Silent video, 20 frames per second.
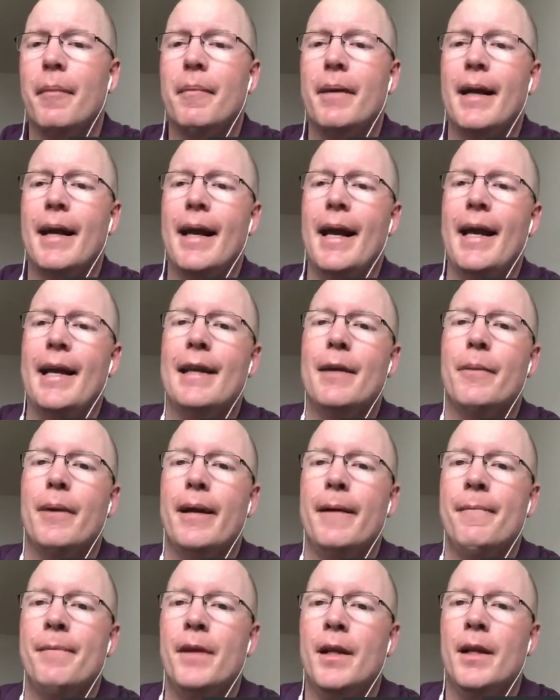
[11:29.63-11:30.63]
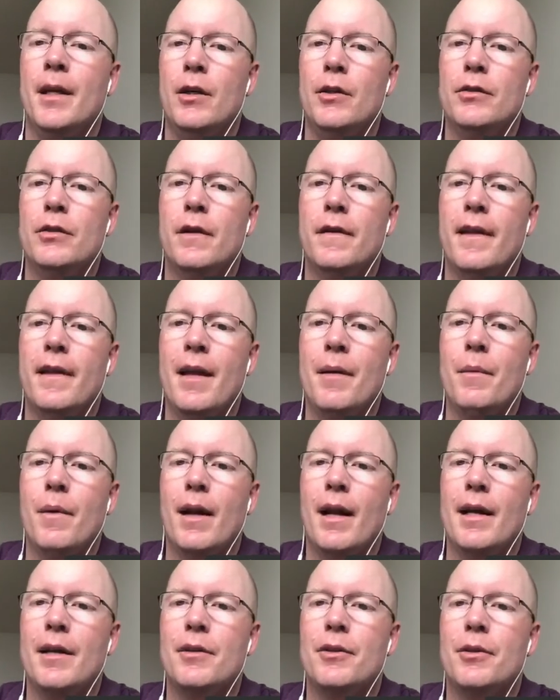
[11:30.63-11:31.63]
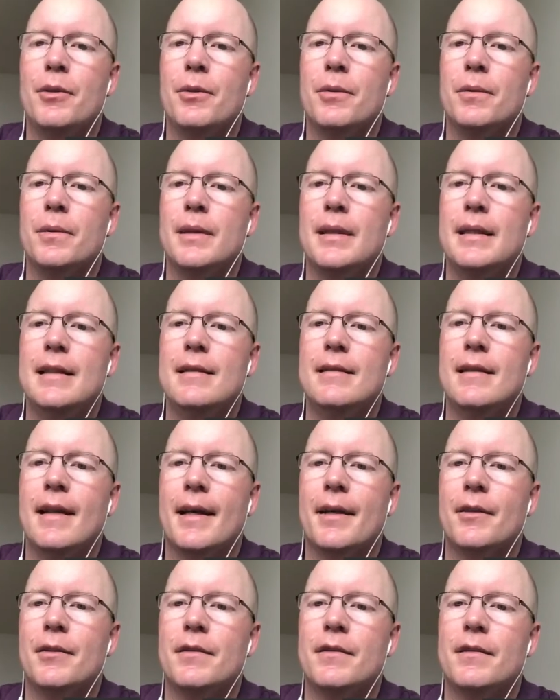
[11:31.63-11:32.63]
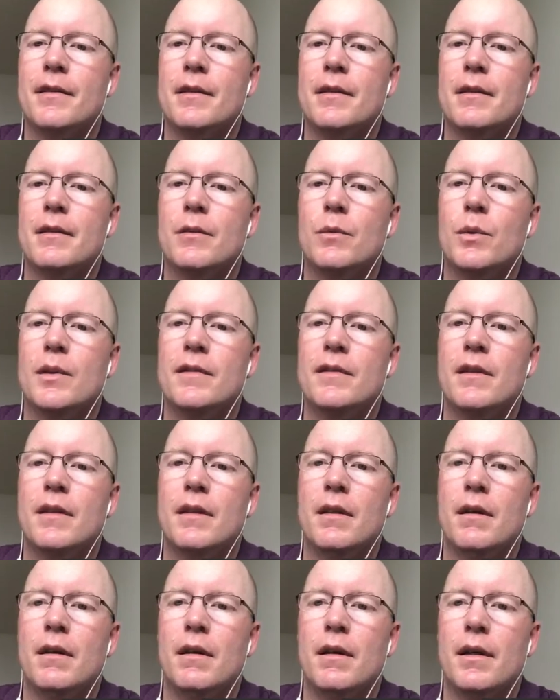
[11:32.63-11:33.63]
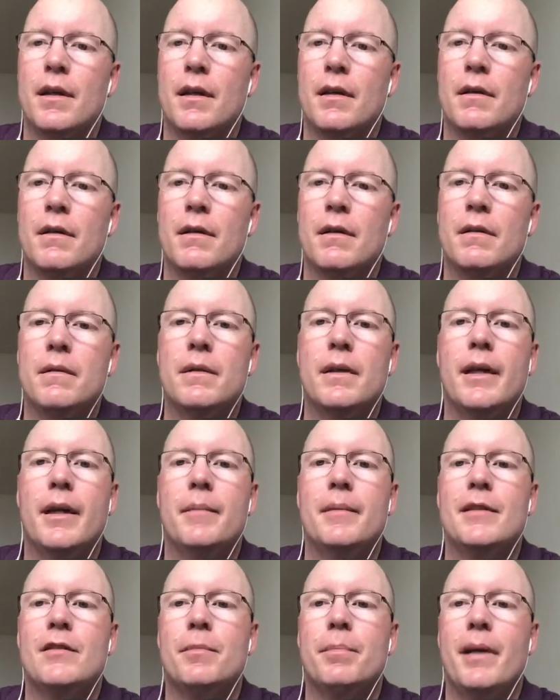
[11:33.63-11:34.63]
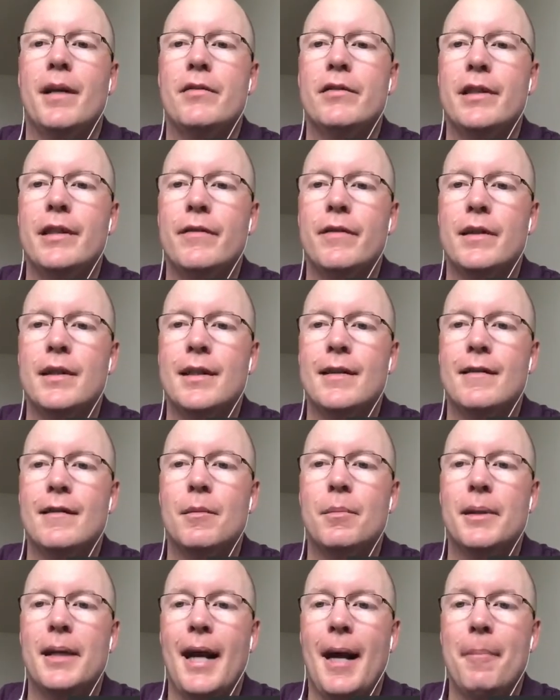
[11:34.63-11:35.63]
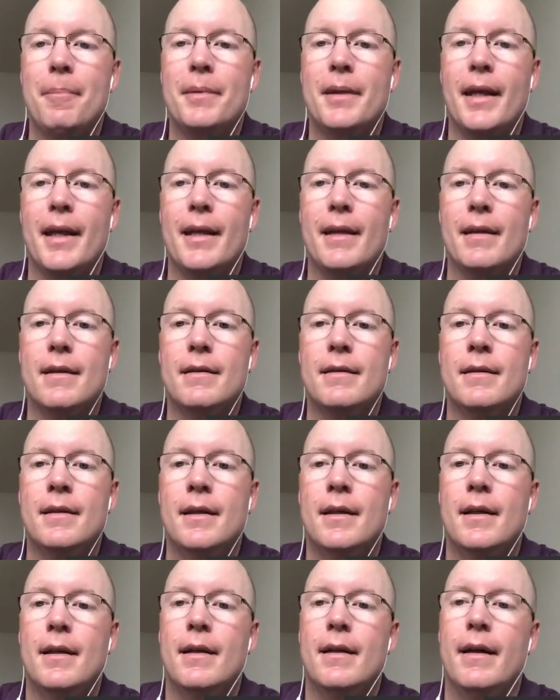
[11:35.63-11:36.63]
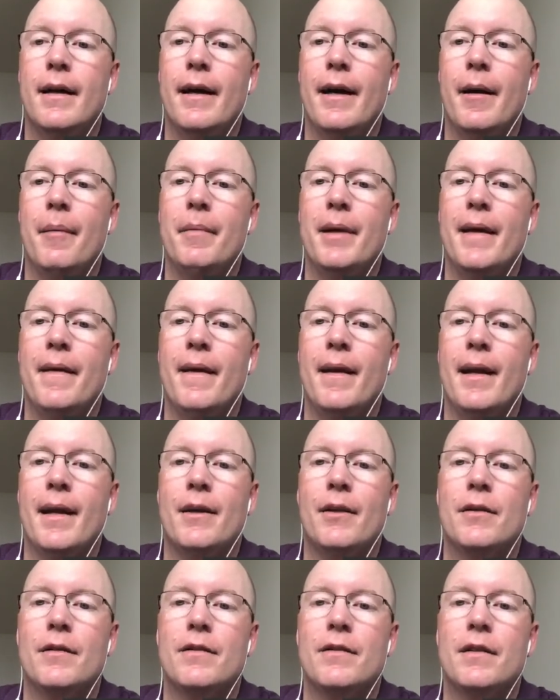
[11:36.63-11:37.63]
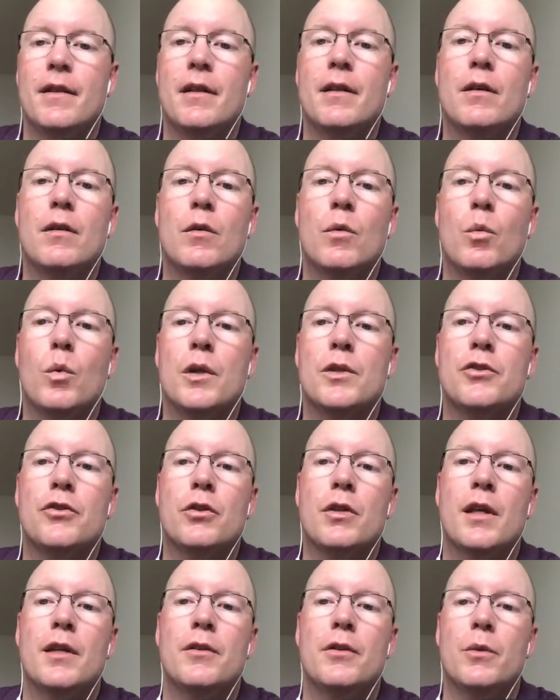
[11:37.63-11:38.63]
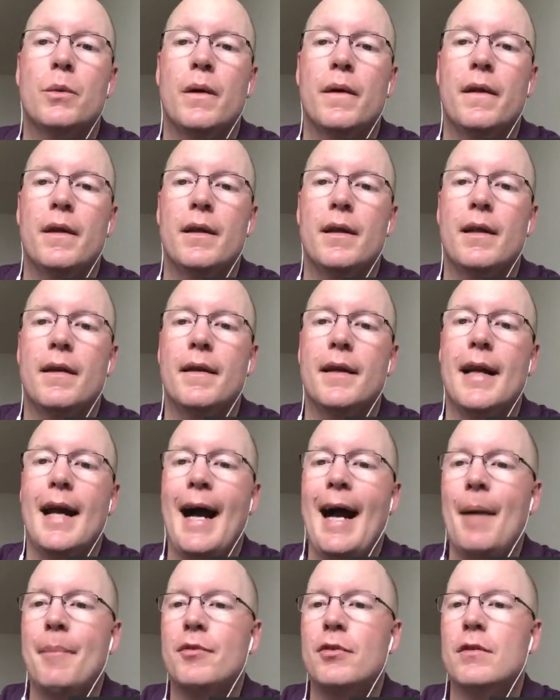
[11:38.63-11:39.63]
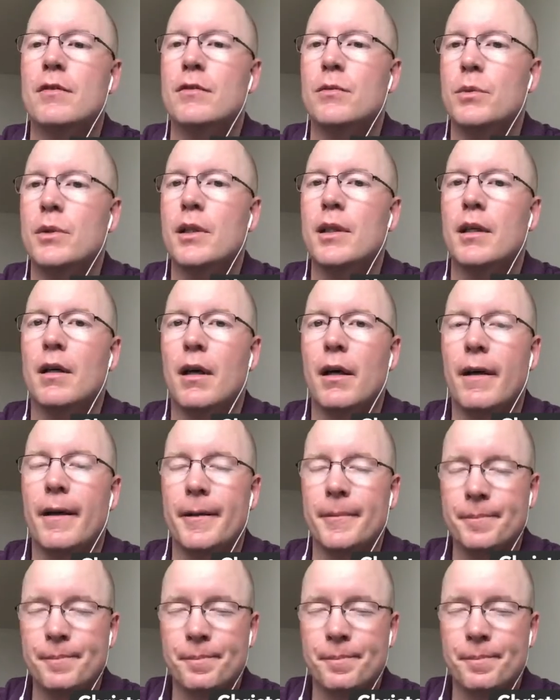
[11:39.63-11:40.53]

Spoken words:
Anyway, so then what I do is I consider what's in the article, especially if it needs to be updated. And then I consider what should I do with it. And the options really are